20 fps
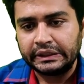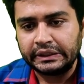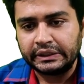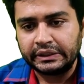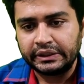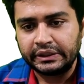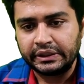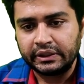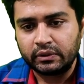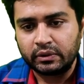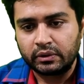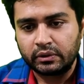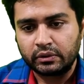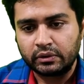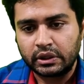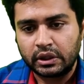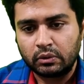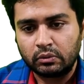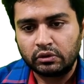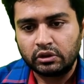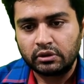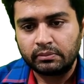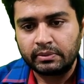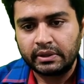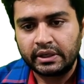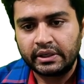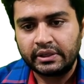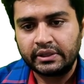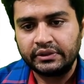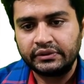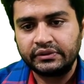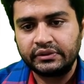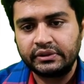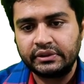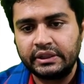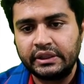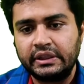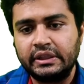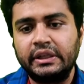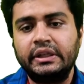Here onto the outer part, it is a
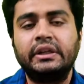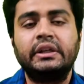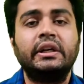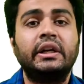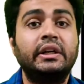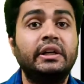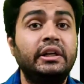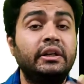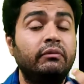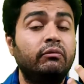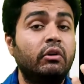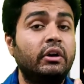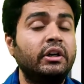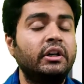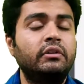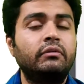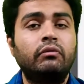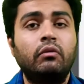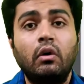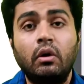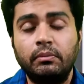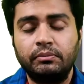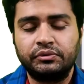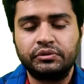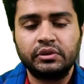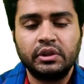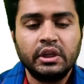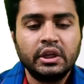thickened, and what it forms?